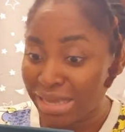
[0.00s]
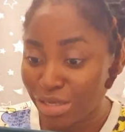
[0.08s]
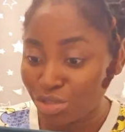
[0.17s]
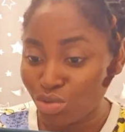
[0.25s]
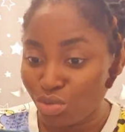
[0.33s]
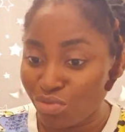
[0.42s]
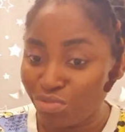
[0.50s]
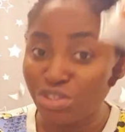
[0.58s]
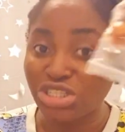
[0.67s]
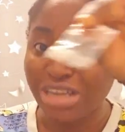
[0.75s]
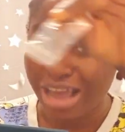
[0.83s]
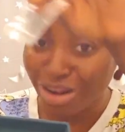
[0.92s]
her stuff
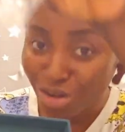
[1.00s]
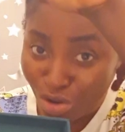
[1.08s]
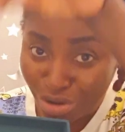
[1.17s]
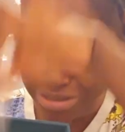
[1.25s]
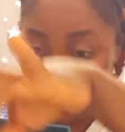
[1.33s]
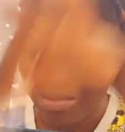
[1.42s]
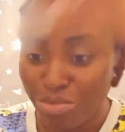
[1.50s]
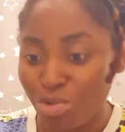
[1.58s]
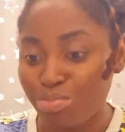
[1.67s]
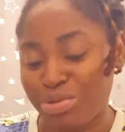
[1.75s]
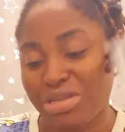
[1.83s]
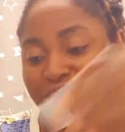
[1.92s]
she can lock them
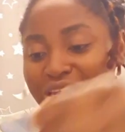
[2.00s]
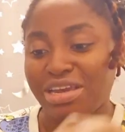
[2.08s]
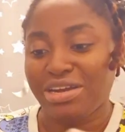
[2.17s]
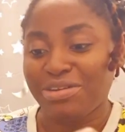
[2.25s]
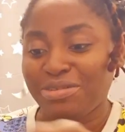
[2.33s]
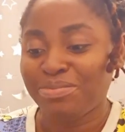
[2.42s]
up in here